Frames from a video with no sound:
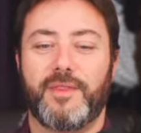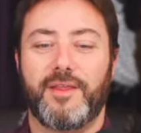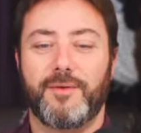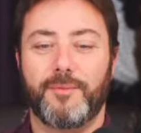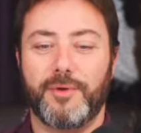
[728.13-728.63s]

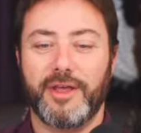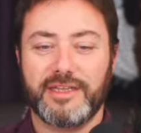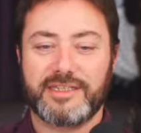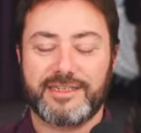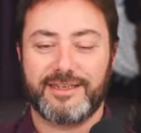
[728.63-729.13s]
But
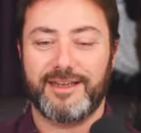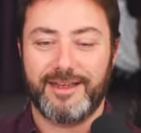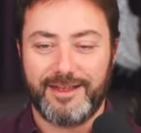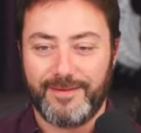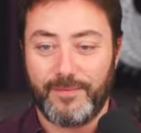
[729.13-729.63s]
it's,
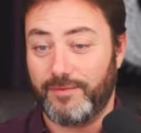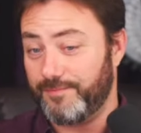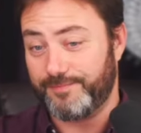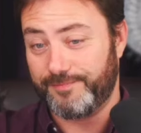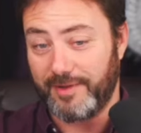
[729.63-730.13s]

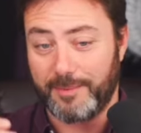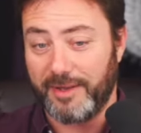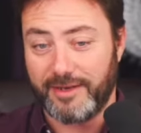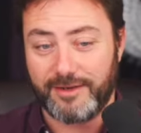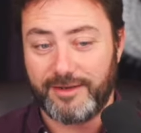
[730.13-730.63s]
I
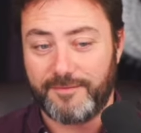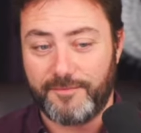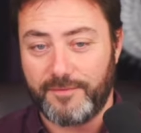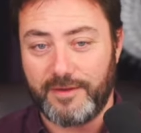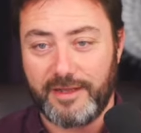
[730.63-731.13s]
mean,
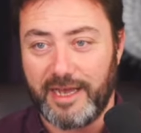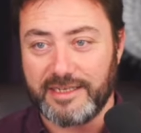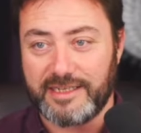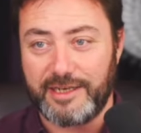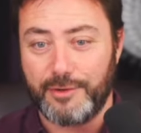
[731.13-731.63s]

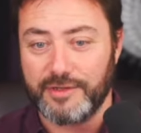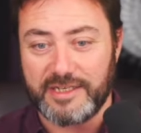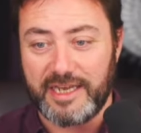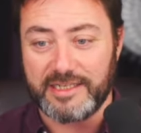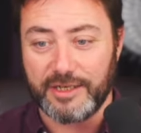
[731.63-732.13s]
as you can see,
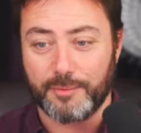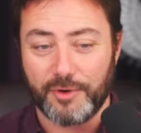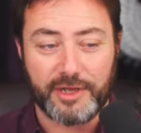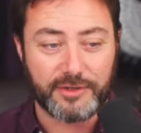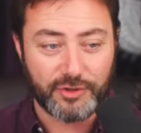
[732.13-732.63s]
he's done a
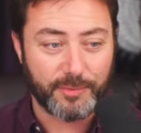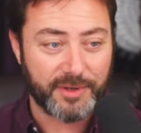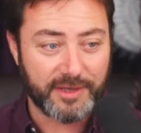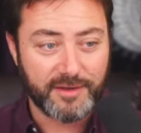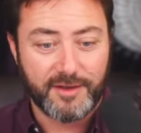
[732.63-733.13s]
brilliant job
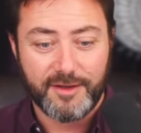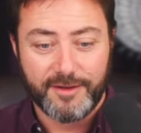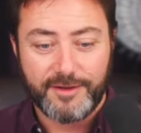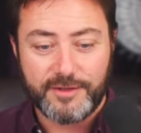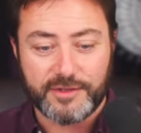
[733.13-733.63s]
here.
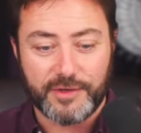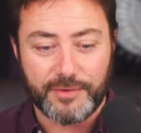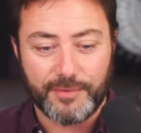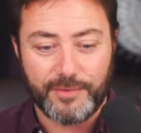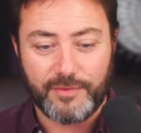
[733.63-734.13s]

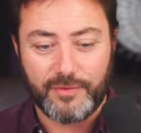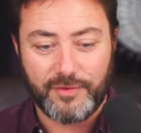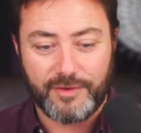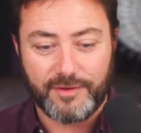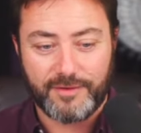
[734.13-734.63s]
So,
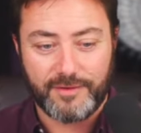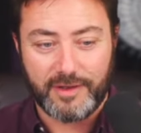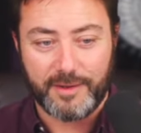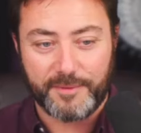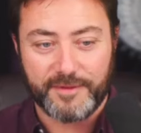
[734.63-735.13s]

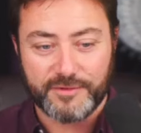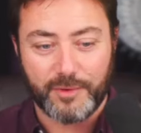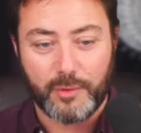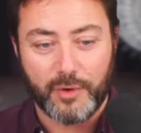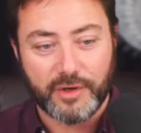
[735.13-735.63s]
I mean, this
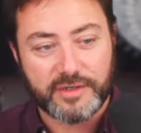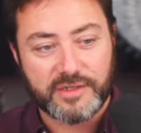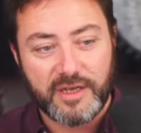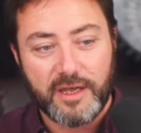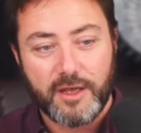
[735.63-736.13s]
really works.
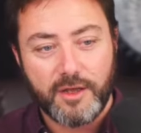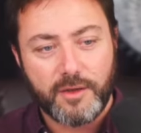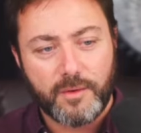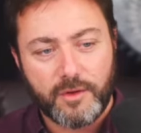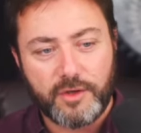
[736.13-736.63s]

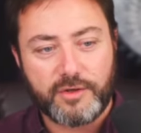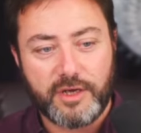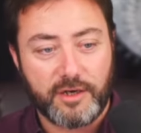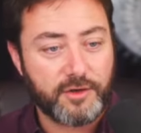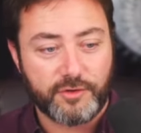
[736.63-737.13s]
Good
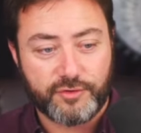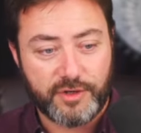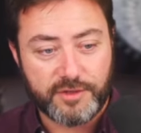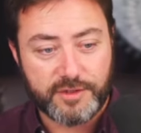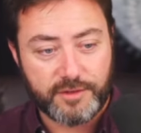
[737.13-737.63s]
color
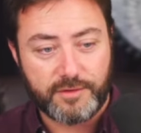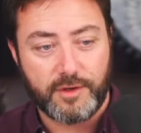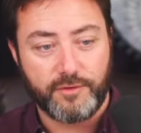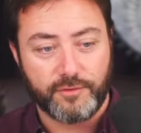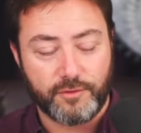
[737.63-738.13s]
contrast
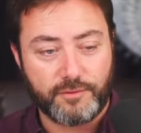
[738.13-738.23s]
overall.